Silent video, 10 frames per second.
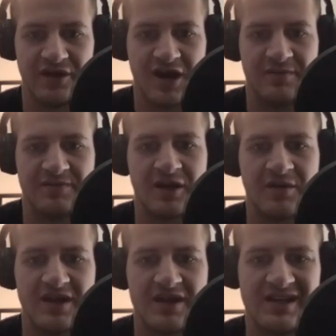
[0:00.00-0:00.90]
hyped up, and
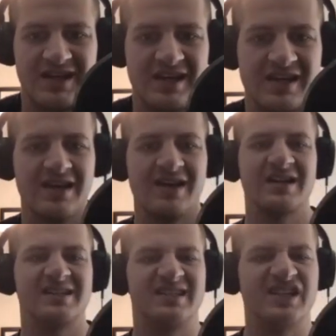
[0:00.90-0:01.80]
he
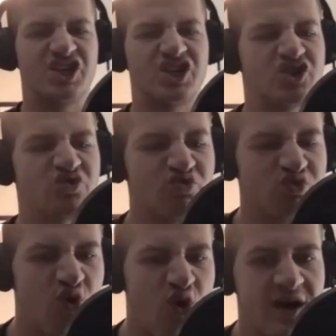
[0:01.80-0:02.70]

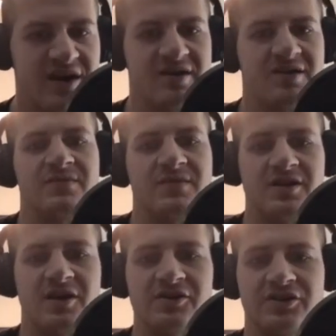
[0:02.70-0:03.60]
destroyed him in
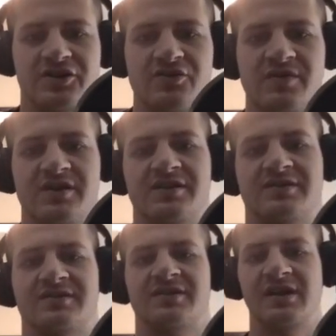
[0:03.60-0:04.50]
under 2 minutes.
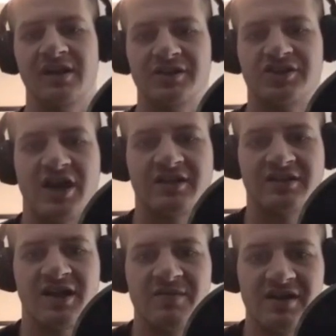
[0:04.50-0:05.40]
Jailton
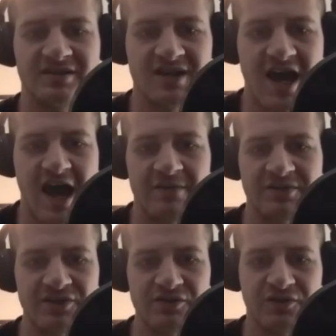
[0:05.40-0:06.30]
Almeida is an
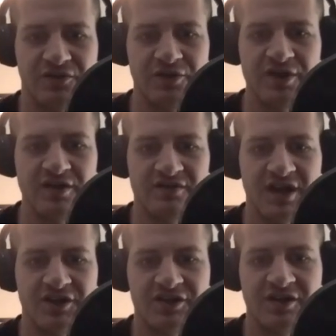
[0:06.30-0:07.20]
absolute freak of
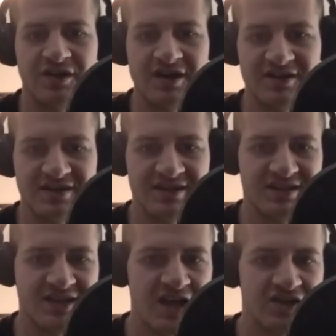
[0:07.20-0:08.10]
nature. He has
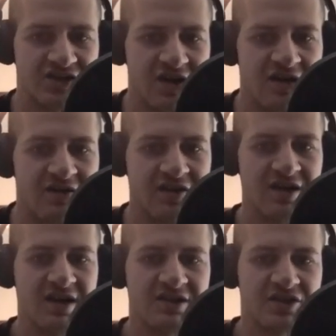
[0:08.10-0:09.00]
insane strength. He
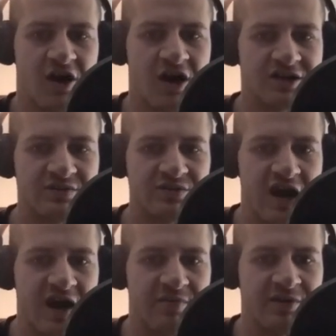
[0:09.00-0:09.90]
has awesome
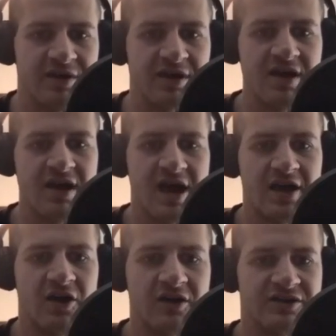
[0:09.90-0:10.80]
grappling and
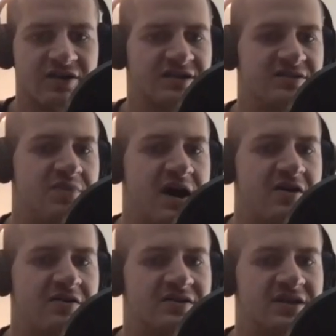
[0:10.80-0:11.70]
also has some power in
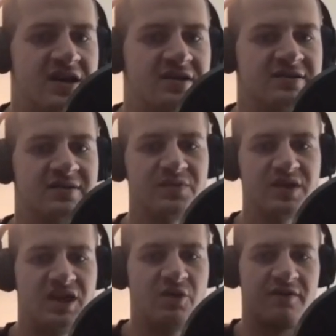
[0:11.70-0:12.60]
his hands. He
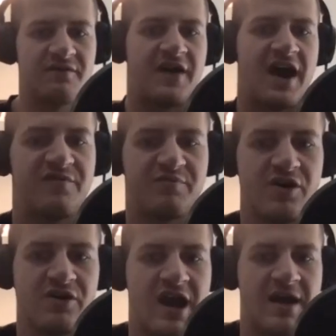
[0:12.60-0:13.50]
won 5 pro
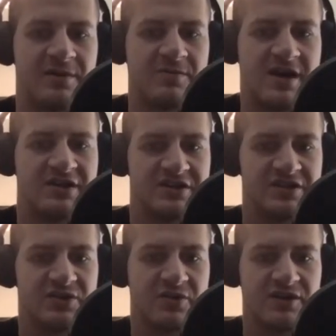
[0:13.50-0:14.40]
grappling matches in
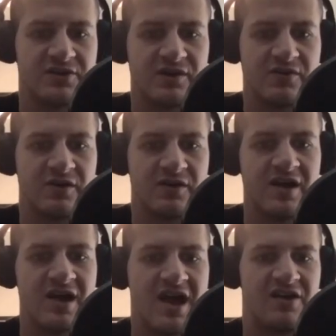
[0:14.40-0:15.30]
2021
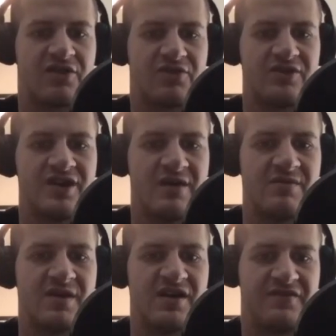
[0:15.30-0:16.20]
and 3
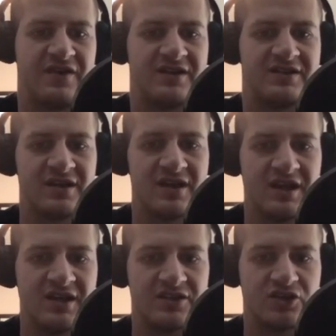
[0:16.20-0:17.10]
MMA fights.
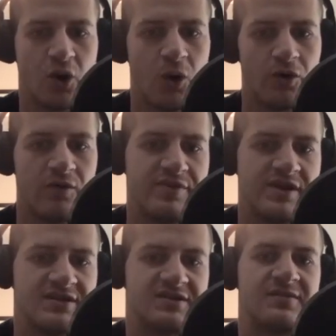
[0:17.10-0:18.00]
He's a total
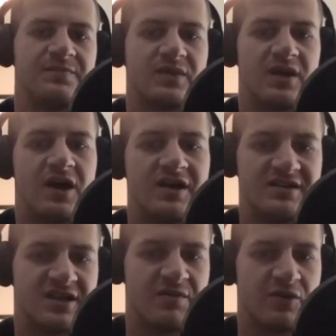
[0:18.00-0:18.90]
beast. He
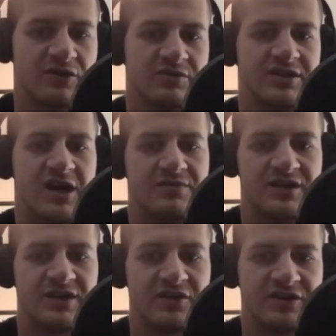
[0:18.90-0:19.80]
said multiple times
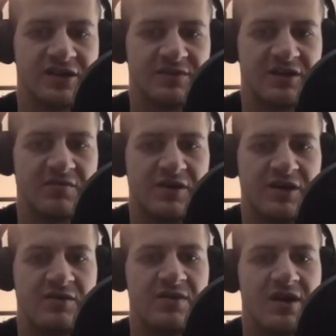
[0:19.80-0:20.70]
that he looks up to
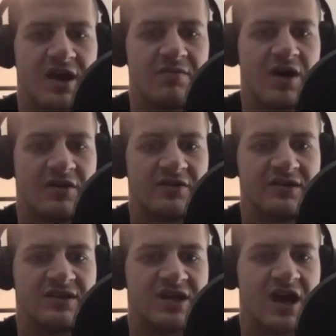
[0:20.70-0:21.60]
Khabib and models
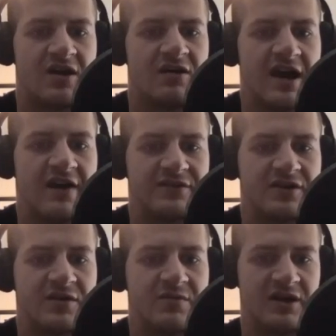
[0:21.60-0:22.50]
his style
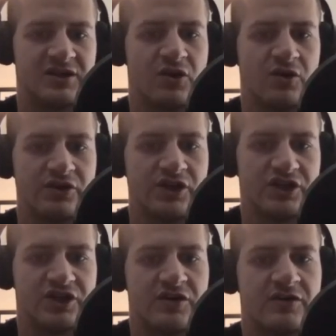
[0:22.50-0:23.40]
after him, and it totally
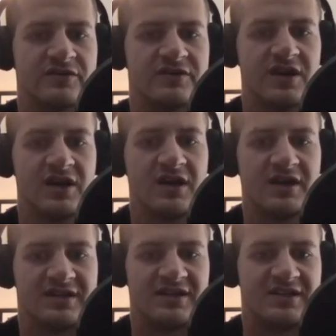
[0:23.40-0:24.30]
shows
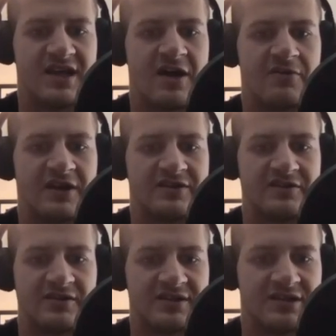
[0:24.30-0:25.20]
since he
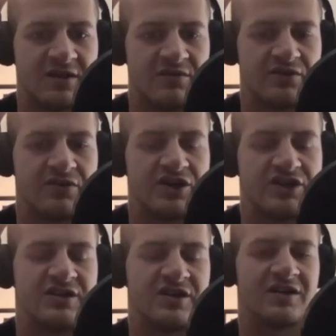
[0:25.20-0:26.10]
out-wrestled and subbed the
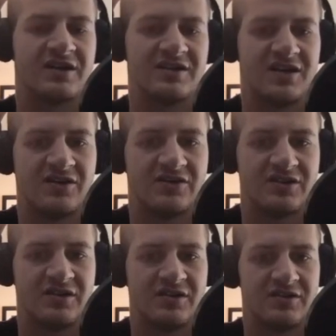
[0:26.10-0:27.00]
Russian on Contender
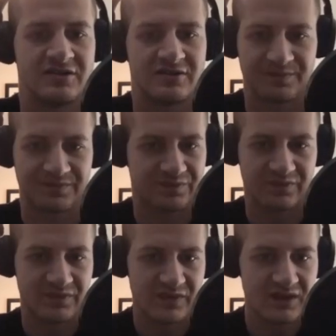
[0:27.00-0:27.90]
Series.
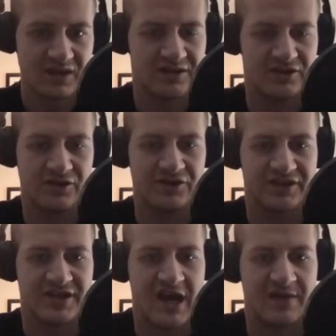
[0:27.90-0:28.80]
Dude's
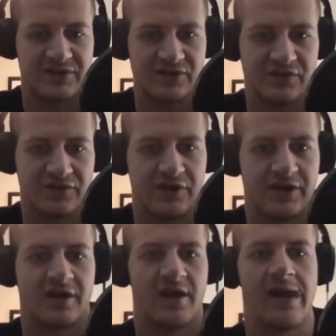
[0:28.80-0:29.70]
just an absolute
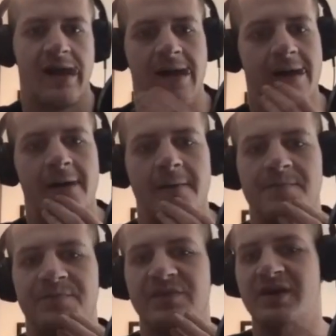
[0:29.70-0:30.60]
freak.
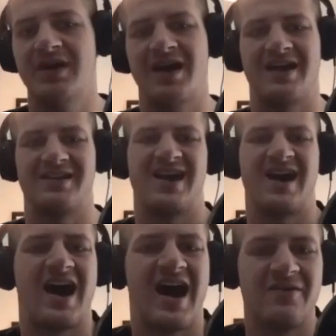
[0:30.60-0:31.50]
And
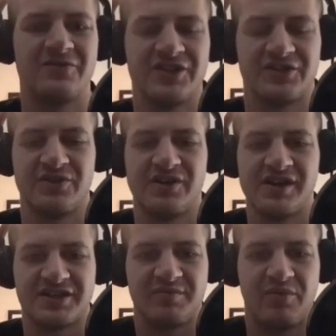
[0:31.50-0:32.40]
yeah, I was just really
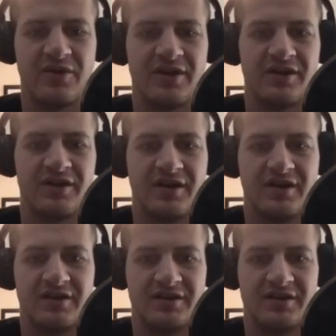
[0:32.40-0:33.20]
disappointed